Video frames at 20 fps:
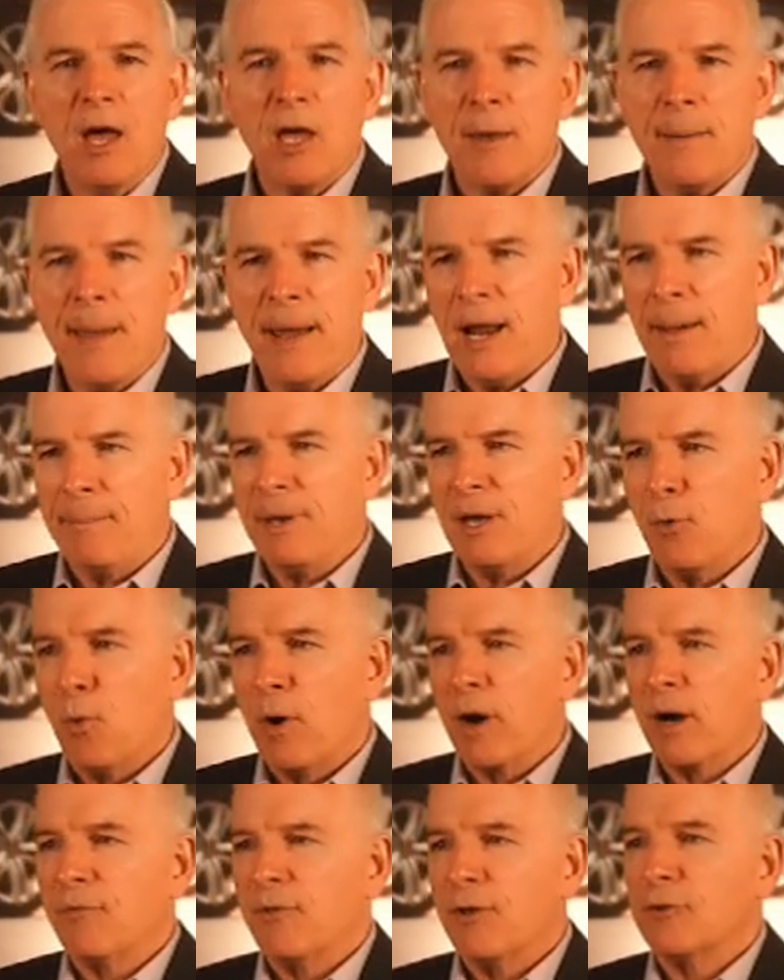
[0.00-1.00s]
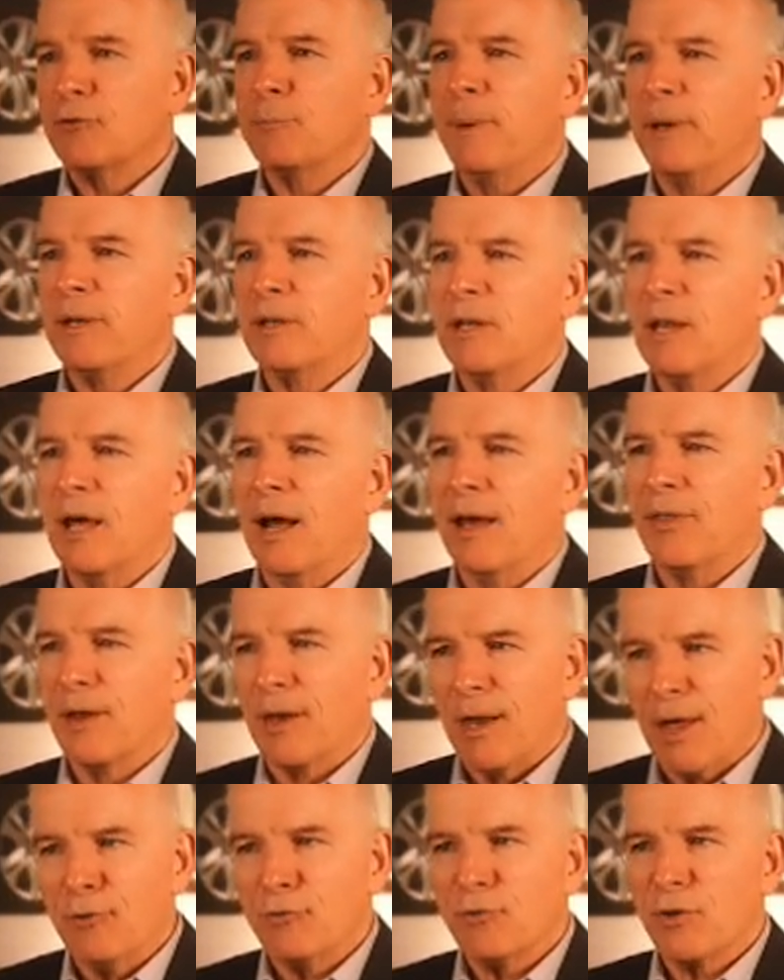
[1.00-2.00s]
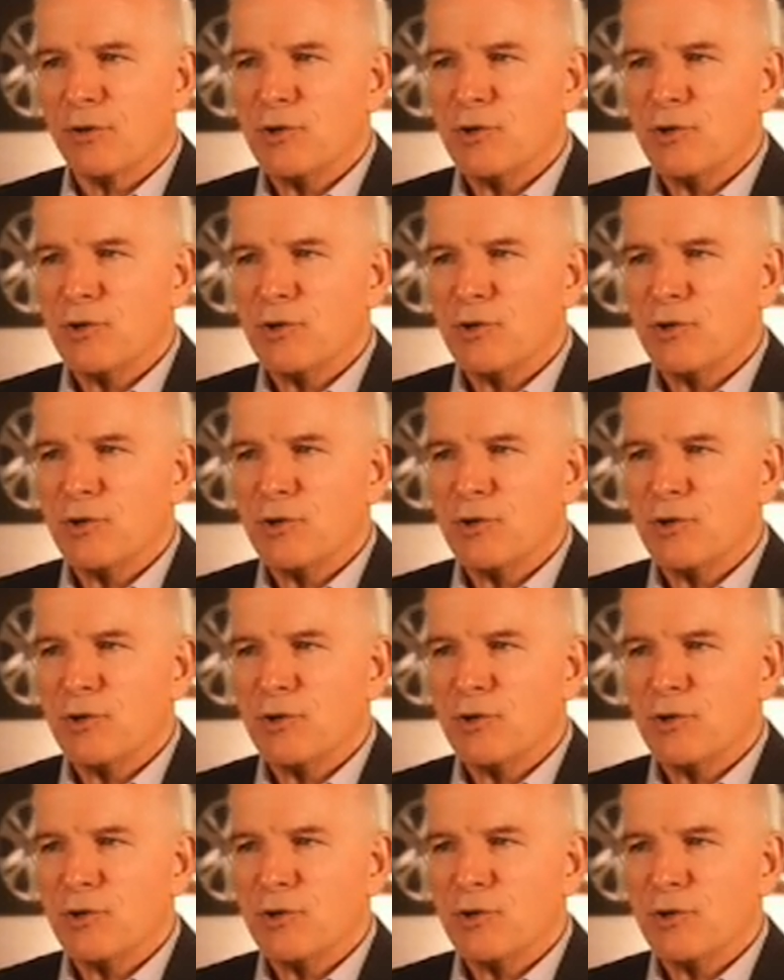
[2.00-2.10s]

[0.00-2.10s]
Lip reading: You may not be aware of this, but the loans